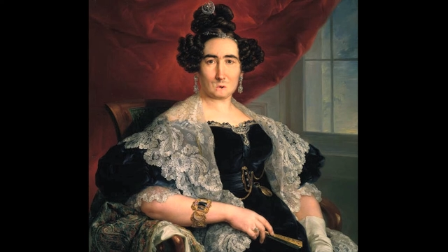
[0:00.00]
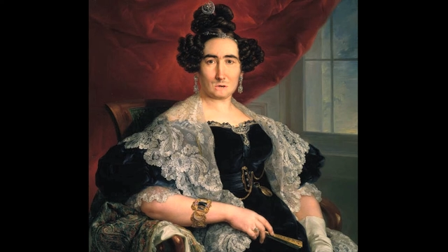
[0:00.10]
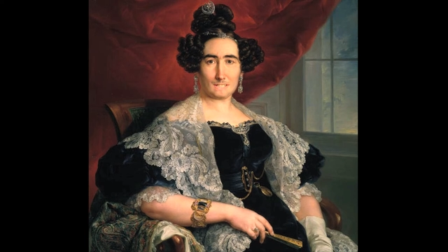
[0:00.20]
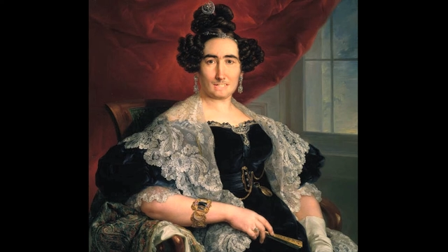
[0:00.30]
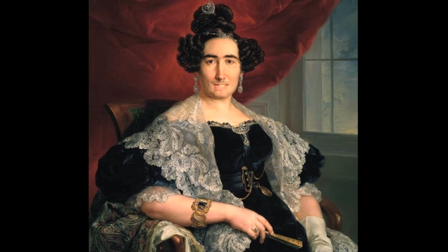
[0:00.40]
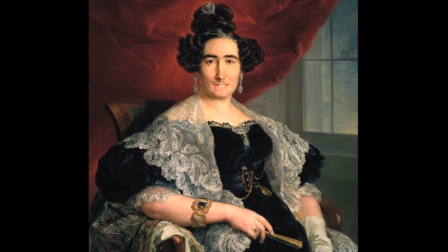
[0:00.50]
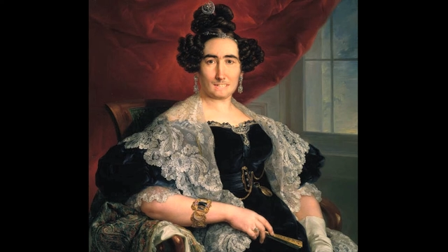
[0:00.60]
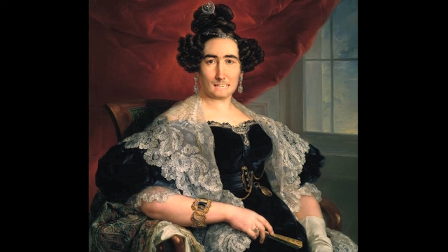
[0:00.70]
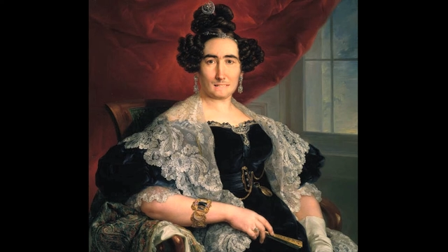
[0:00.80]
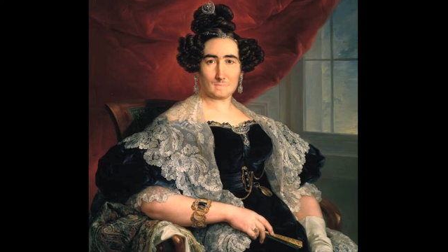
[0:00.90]

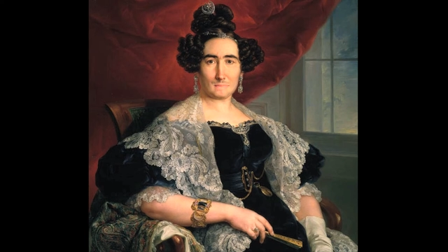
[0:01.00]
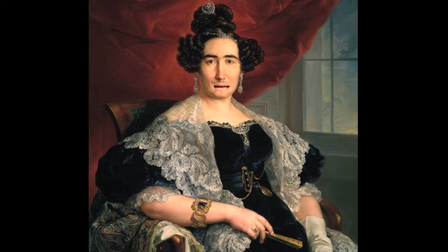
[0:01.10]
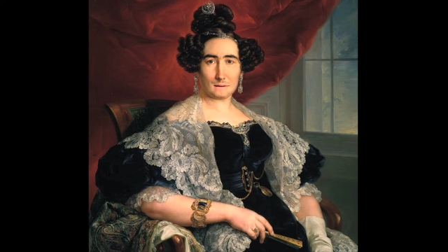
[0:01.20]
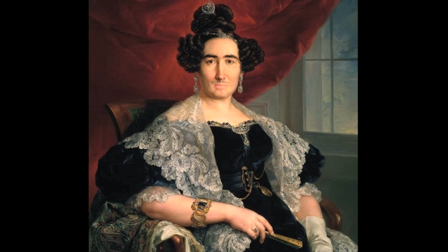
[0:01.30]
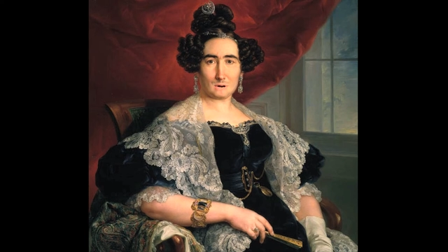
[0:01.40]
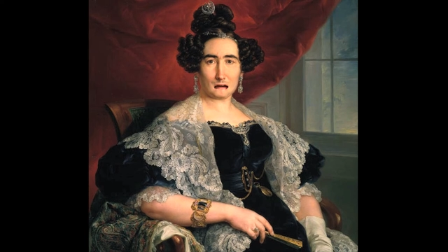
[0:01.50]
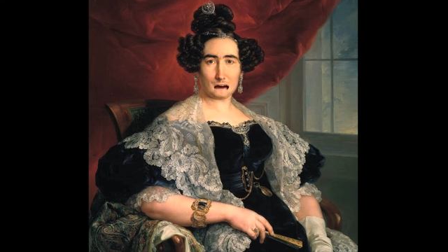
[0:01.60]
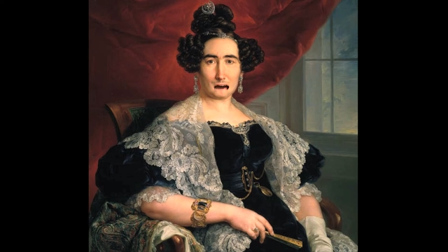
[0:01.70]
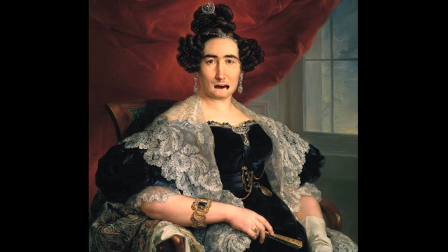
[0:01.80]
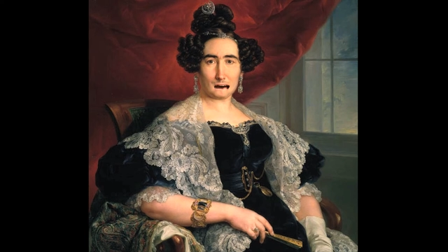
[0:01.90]
oranges in my
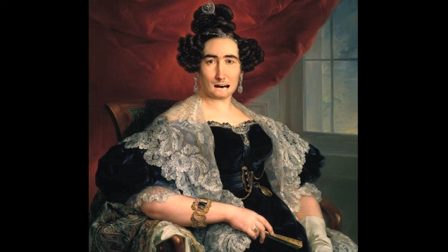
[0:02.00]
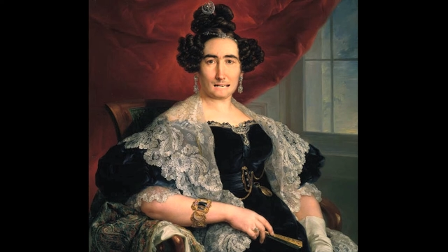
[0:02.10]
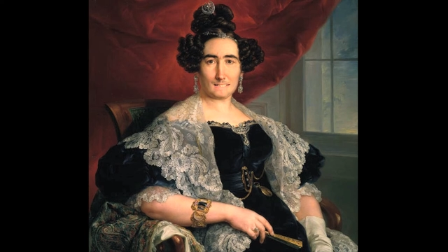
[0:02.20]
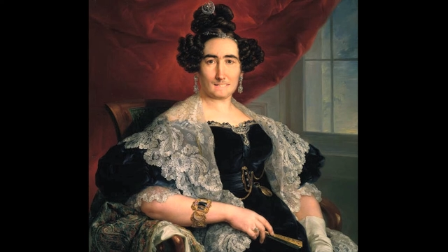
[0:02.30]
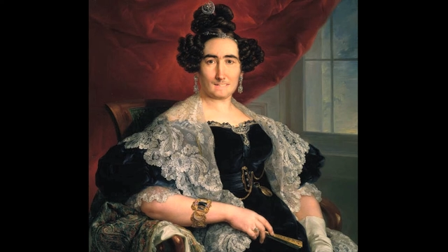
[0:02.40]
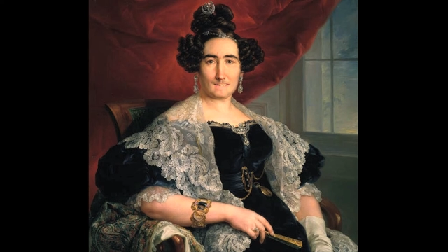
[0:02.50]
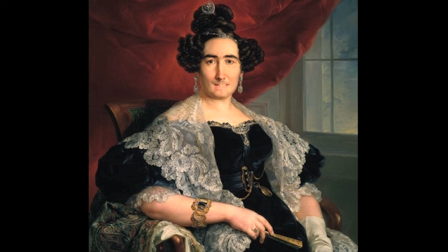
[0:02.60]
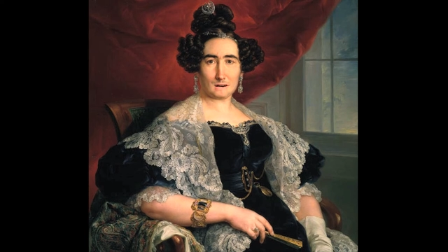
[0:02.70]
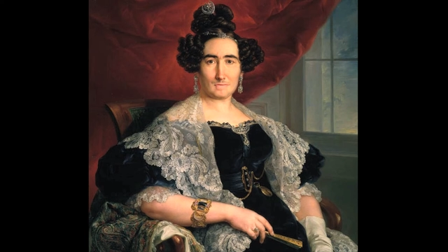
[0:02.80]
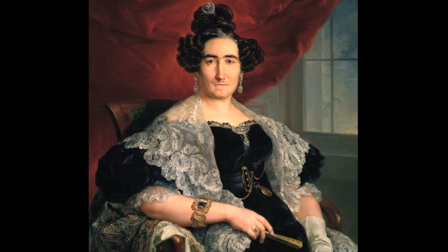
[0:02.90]
bra,
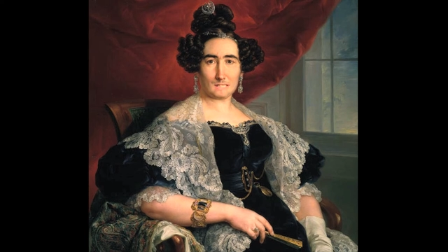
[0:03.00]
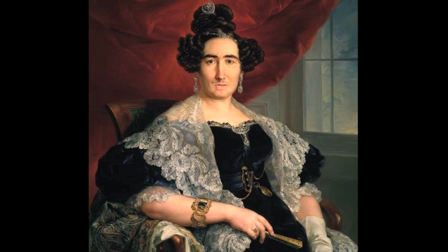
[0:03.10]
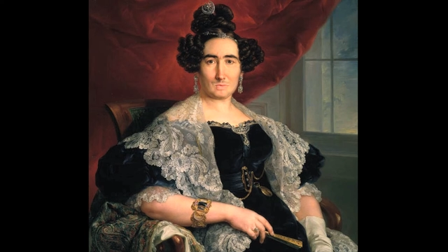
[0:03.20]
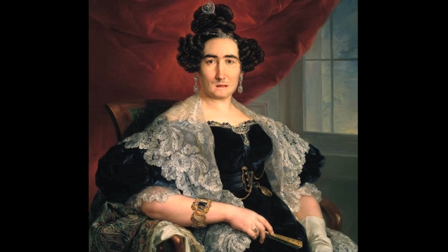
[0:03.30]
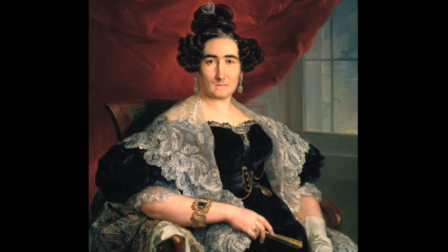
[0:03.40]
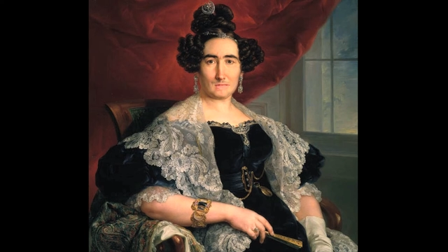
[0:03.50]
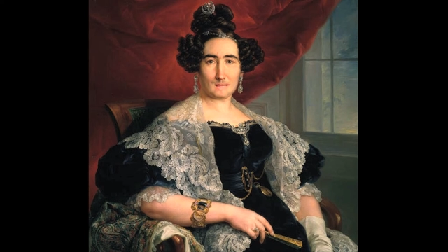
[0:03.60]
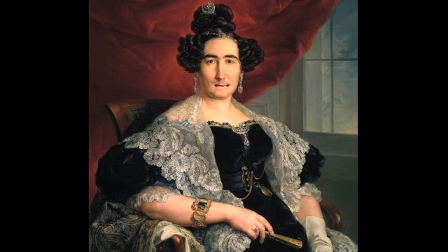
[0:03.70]
stuffed it with a